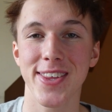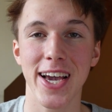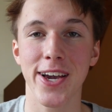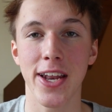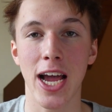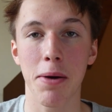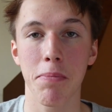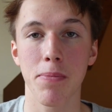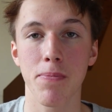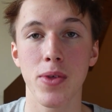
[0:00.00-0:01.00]
second
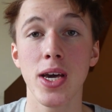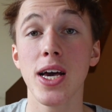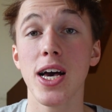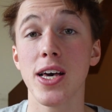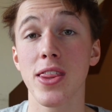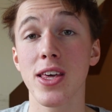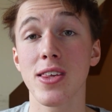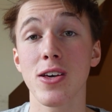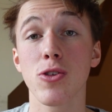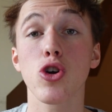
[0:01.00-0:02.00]
app, and
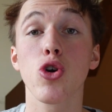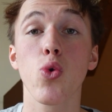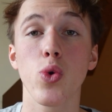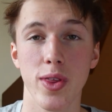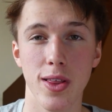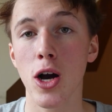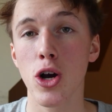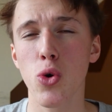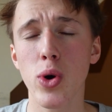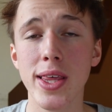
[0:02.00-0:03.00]
this is Quizlet.
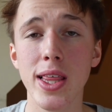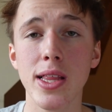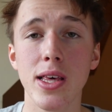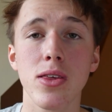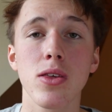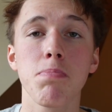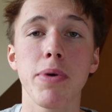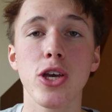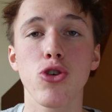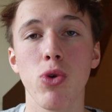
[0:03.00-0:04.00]
Quizlet is a
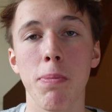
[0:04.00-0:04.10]
spaced